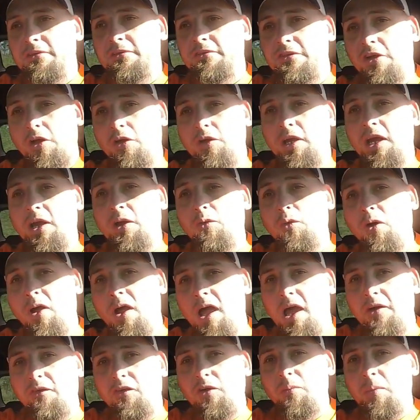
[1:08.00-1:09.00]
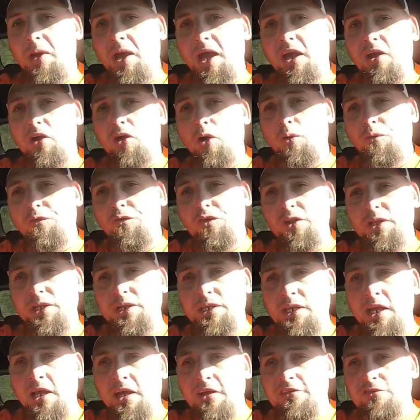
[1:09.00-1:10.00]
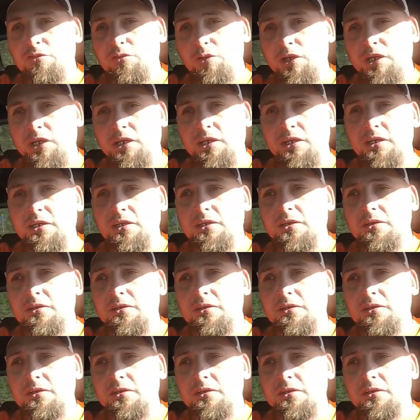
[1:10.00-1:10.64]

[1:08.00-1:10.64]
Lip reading: So yeah, we'll have it back hopefully next week.